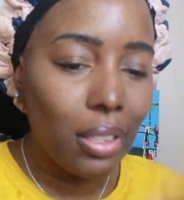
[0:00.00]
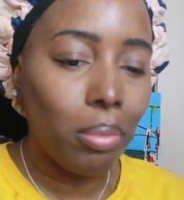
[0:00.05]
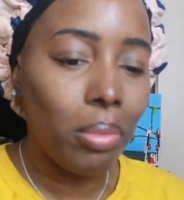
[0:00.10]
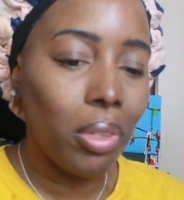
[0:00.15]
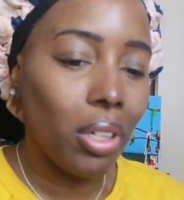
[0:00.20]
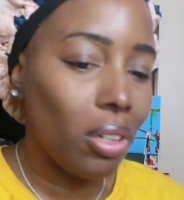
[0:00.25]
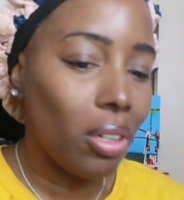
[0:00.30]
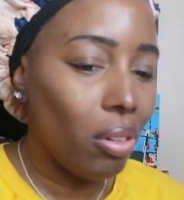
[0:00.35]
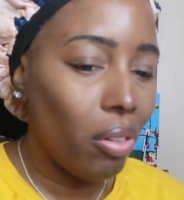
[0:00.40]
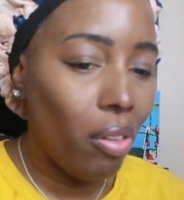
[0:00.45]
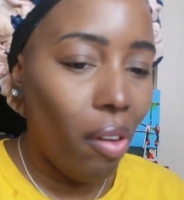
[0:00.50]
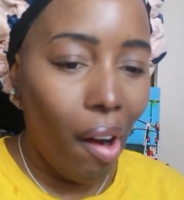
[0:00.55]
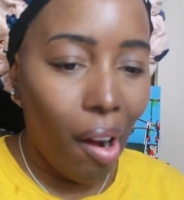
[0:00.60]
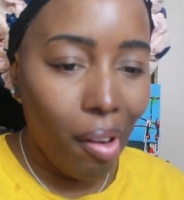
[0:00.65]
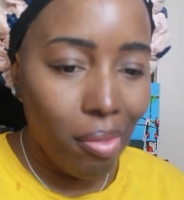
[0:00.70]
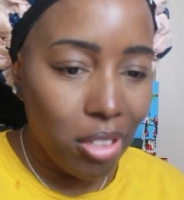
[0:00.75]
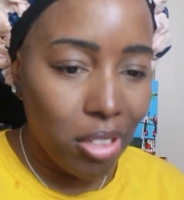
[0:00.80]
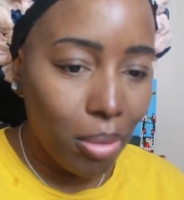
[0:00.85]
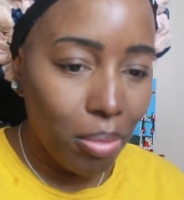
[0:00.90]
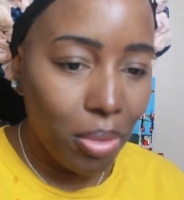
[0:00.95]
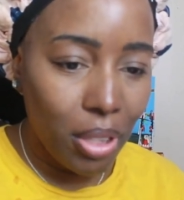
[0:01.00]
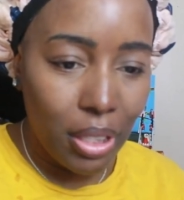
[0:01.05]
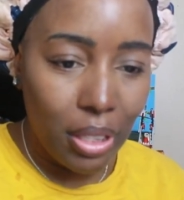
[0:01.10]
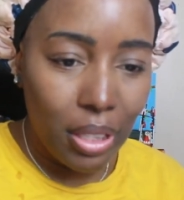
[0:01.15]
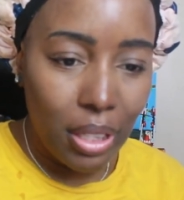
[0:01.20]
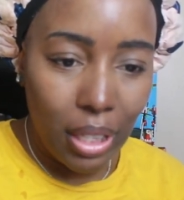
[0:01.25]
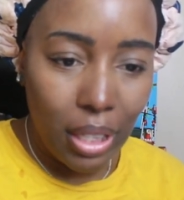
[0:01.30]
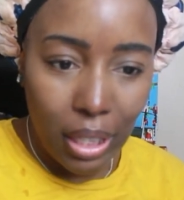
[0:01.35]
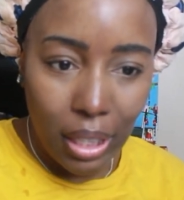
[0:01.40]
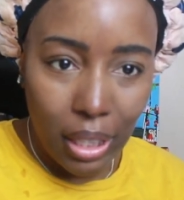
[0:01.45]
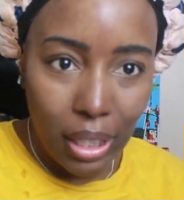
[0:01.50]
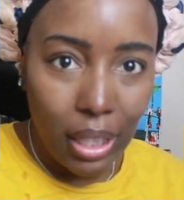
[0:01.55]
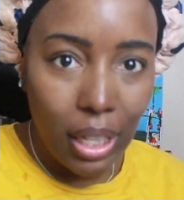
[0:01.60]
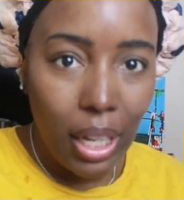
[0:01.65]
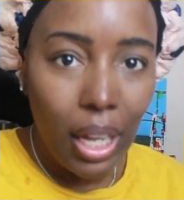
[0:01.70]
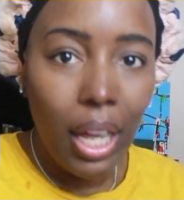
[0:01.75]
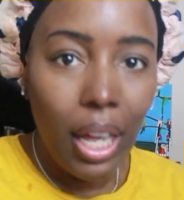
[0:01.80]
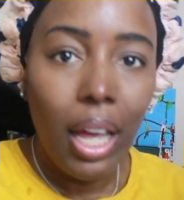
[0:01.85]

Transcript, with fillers: I'm going to go grab something to eat,